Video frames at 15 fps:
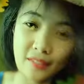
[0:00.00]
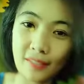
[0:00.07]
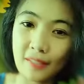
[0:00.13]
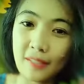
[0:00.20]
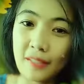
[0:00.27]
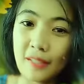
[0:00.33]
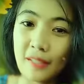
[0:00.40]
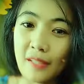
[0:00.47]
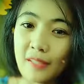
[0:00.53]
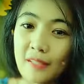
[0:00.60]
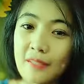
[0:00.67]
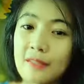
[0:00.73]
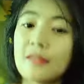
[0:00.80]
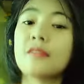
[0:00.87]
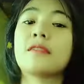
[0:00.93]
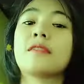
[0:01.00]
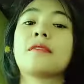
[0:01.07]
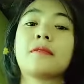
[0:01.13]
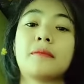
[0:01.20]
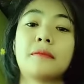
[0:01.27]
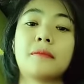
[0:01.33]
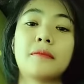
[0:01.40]

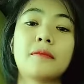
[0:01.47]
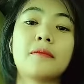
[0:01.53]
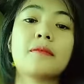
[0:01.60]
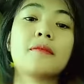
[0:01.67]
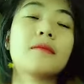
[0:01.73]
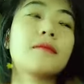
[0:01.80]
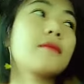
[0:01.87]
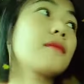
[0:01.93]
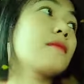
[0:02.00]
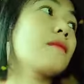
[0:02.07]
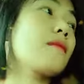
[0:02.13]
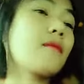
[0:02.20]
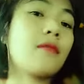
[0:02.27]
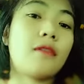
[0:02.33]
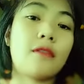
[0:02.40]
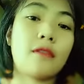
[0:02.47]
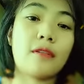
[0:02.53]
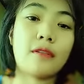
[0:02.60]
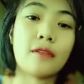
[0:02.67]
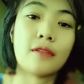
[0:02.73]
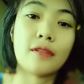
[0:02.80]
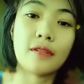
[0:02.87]

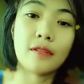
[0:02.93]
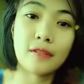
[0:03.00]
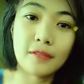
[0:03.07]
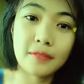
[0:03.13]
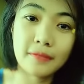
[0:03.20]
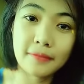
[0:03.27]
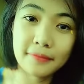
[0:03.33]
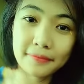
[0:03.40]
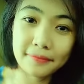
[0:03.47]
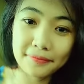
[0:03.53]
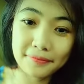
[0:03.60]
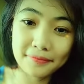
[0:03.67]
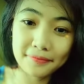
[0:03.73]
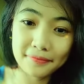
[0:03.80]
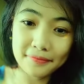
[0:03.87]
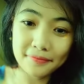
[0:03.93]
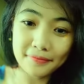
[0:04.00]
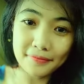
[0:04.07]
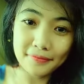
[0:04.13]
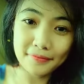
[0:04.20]
[no speech]